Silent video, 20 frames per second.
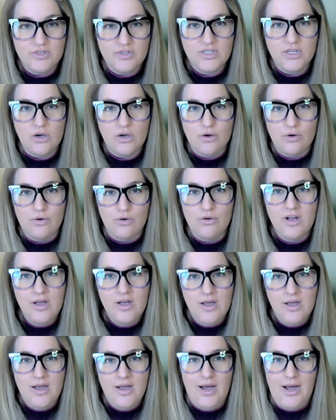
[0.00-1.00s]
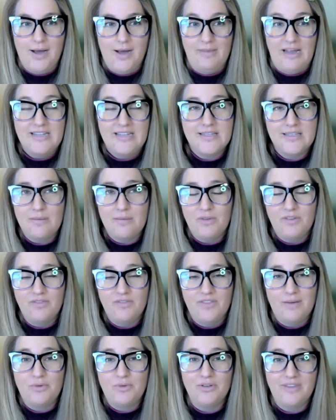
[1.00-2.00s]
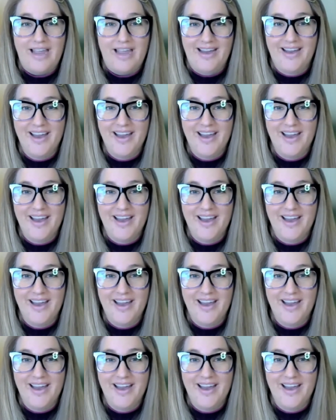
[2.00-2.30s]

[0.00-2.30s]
So and you um, had um, to learn this all like, from